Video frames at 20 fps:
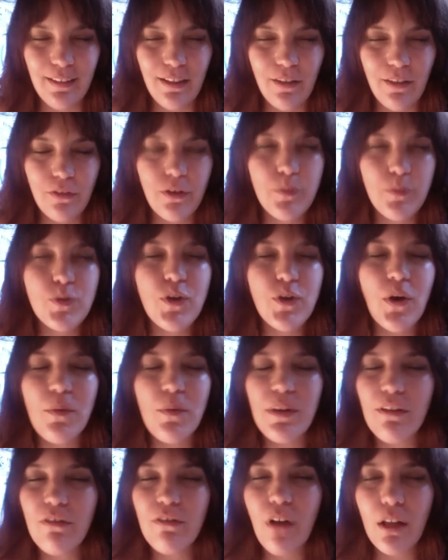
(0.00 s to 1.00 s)
from so
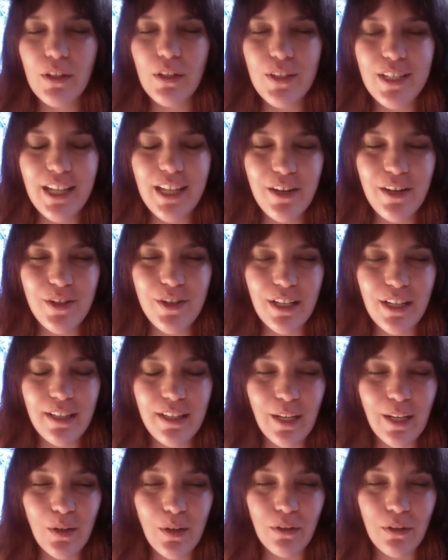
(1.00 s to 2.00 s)
many volunteers that
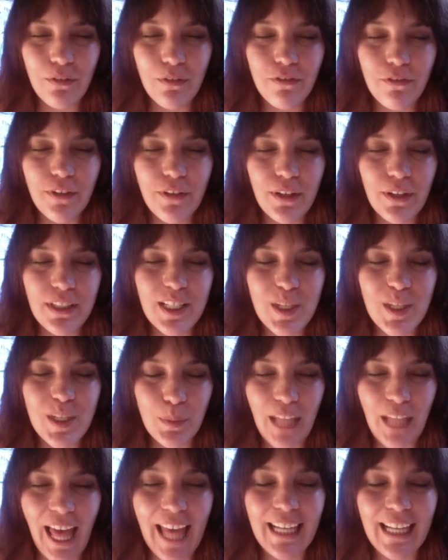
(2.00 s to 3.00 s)
they couldn't fit on this
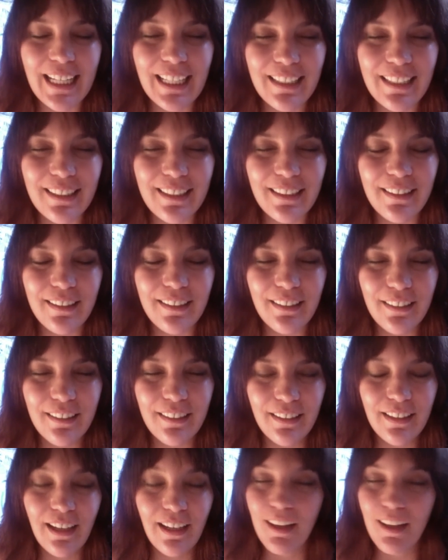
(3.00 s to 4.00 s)
planet.
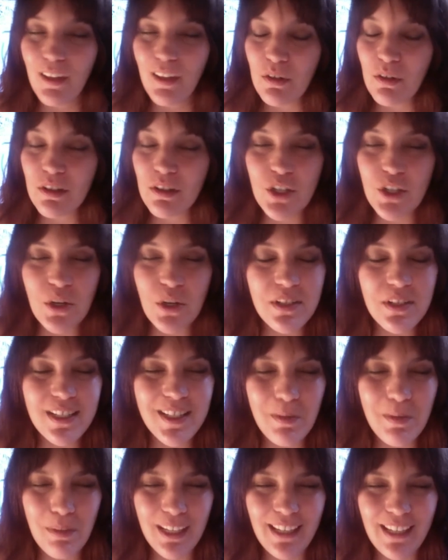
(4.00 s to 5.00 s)
And you were chosen
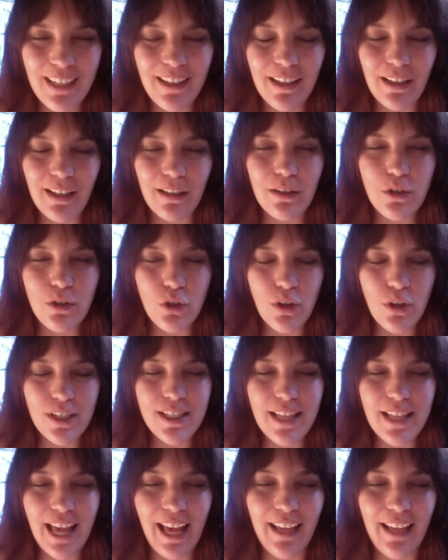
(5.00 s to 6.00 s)
to be here.
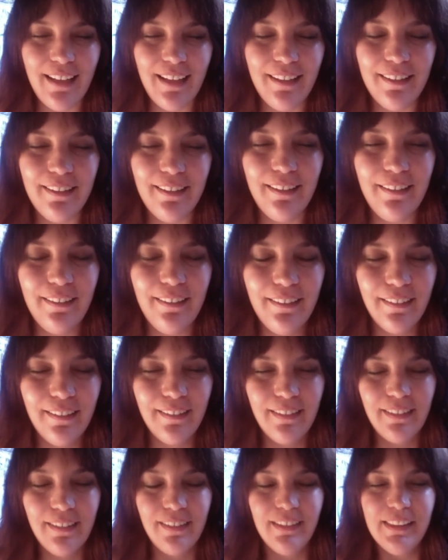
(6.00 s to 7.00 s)
Trust that.
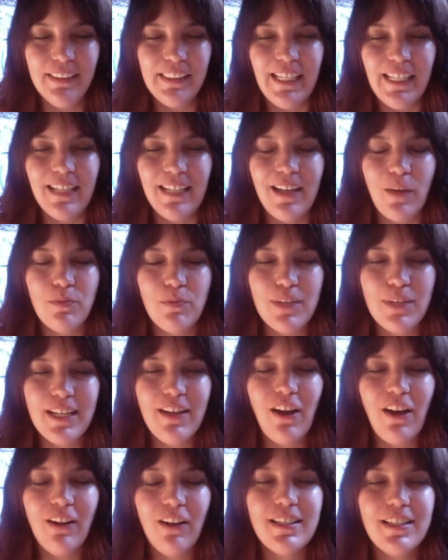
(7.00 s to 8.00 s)
And now bring
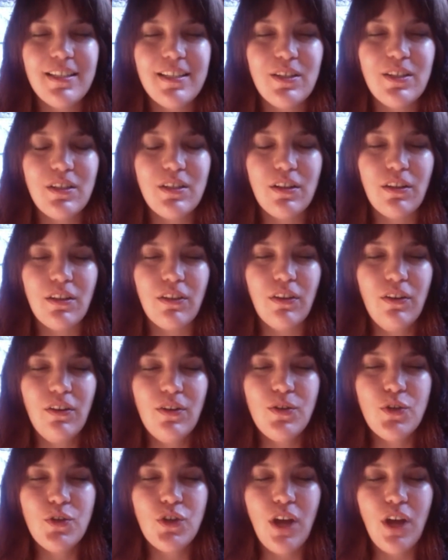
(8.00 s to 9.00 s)
all this into the
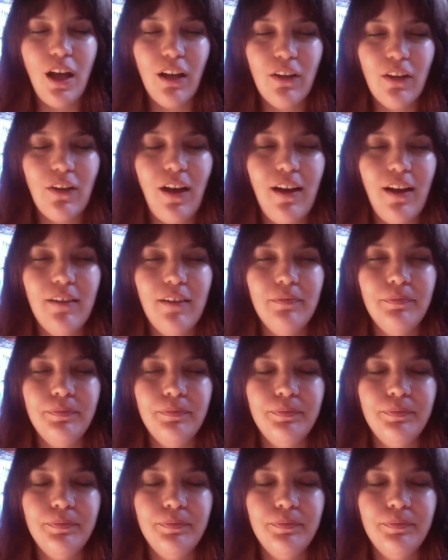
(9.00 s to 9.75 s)
third chakra.